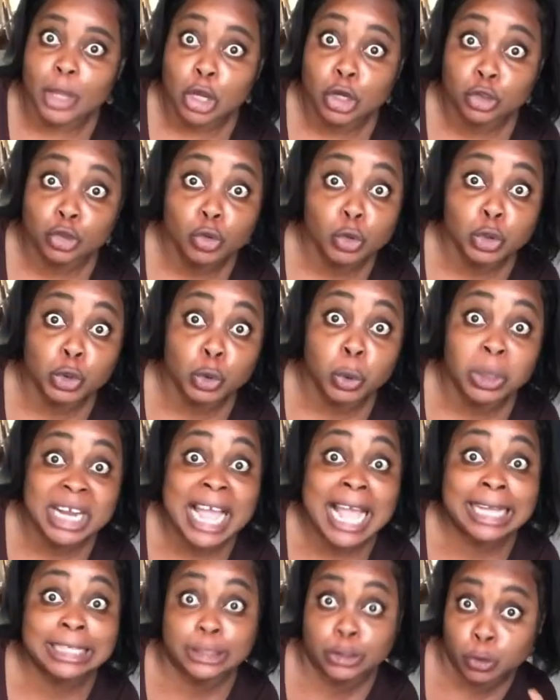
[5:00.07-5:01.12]
to Too soon,
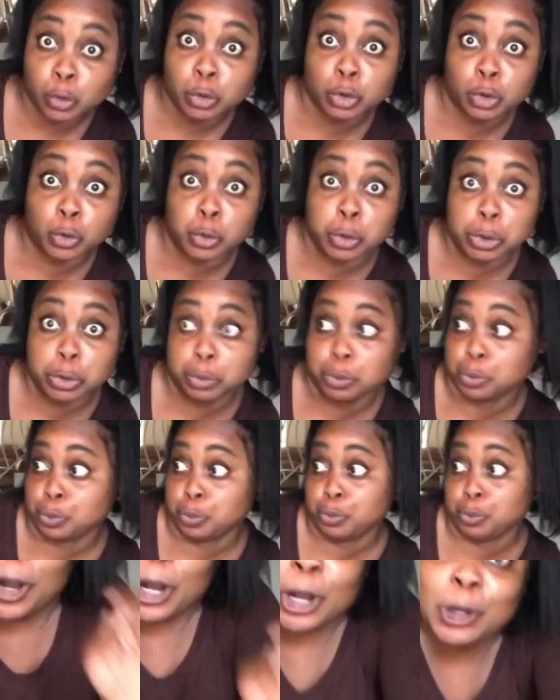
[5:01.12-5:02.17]
guys, too soon.
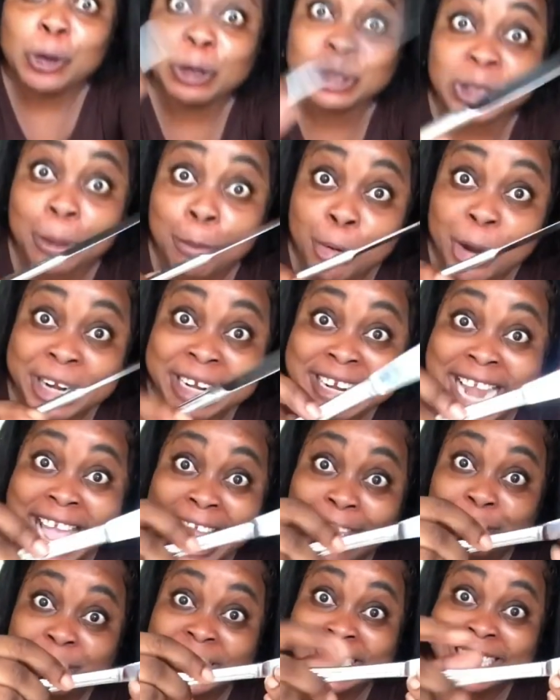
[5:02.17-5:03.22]
I'm gonna use the bread knife,
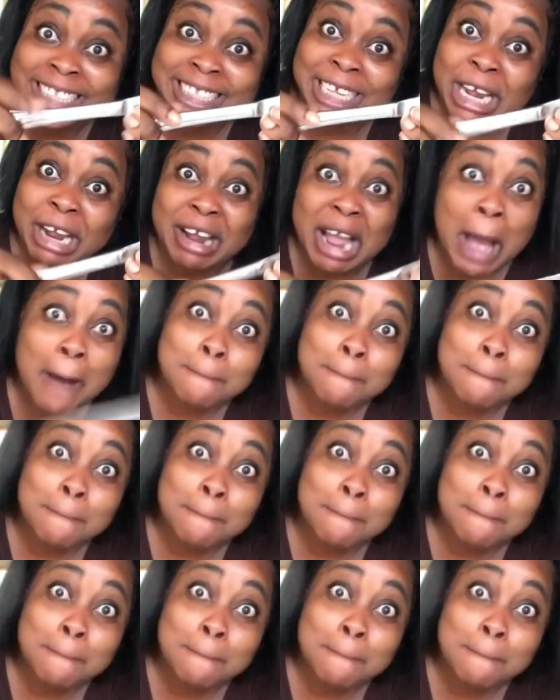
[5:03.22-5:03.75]
see it here, and